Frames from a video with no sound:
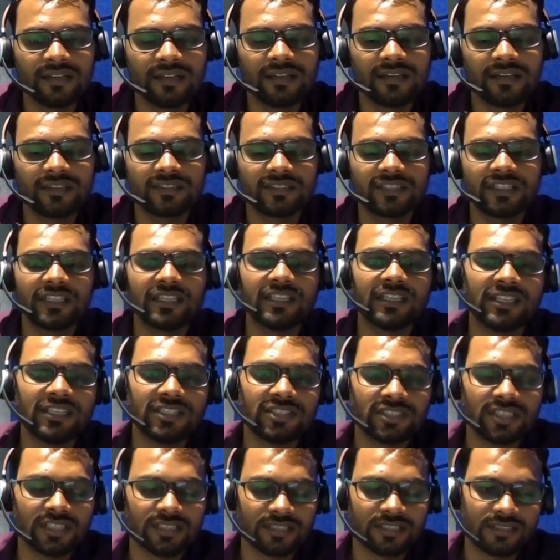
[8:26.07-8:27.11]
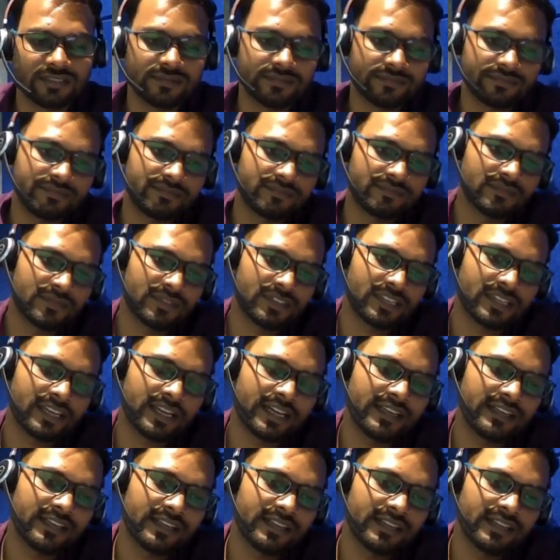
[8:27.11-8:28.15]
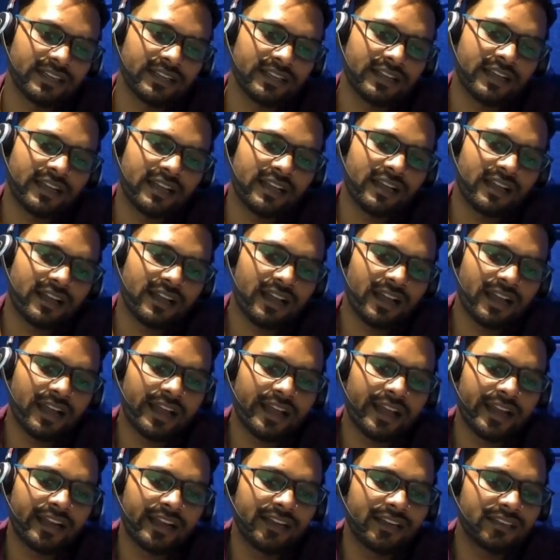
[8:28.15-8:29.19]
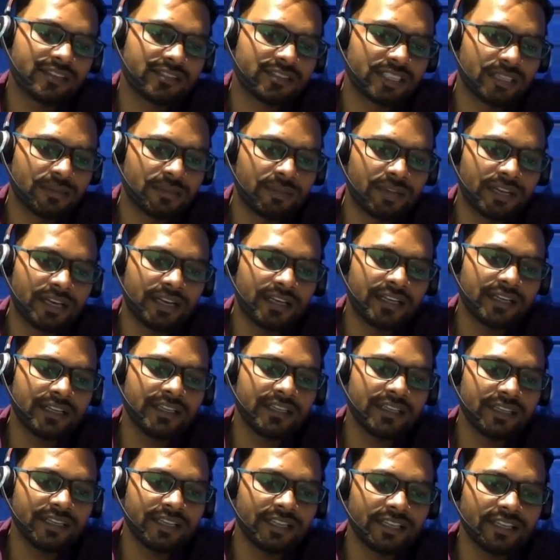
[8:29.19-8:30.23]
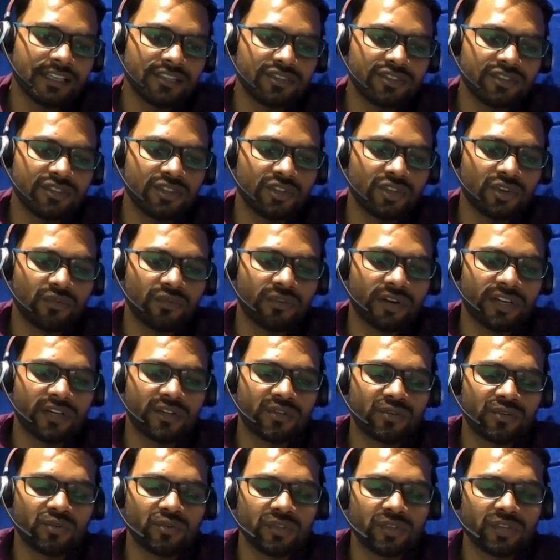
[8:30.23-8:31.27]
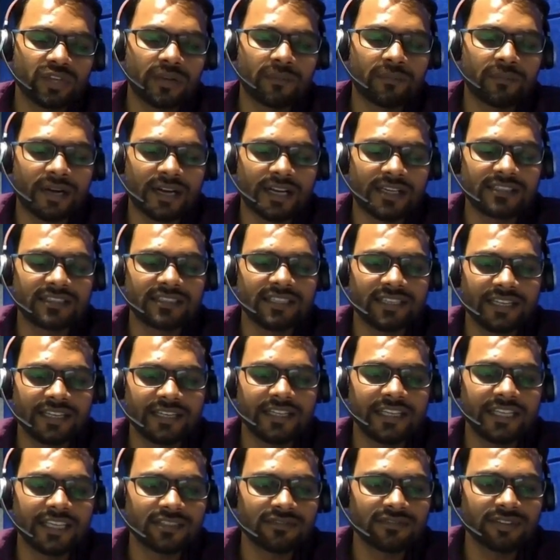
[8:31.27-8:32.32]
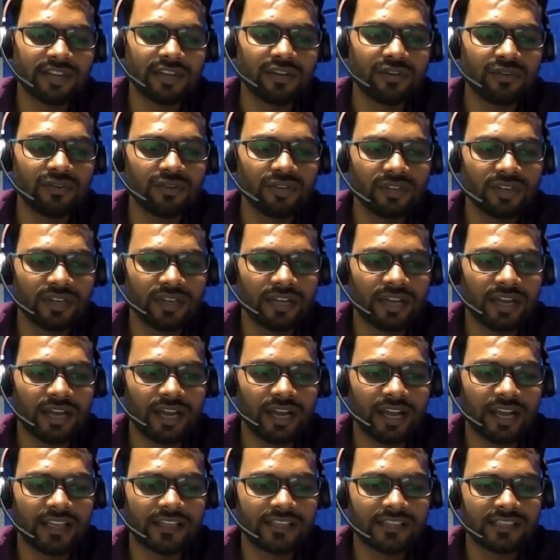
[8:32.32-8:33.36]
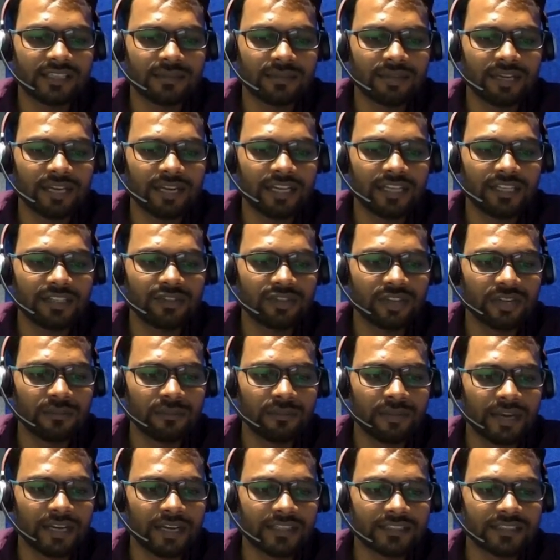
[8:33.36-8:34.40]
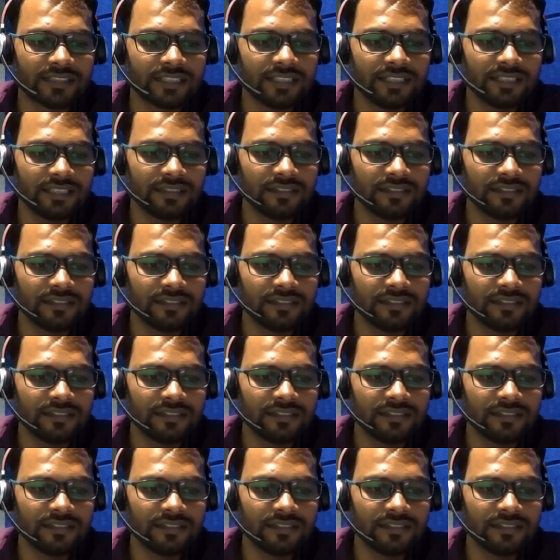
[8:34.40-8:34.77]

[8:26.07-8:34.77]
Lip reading: signature, right? And similarly 0 1 2 you can pass the index value, and similarly you can pass the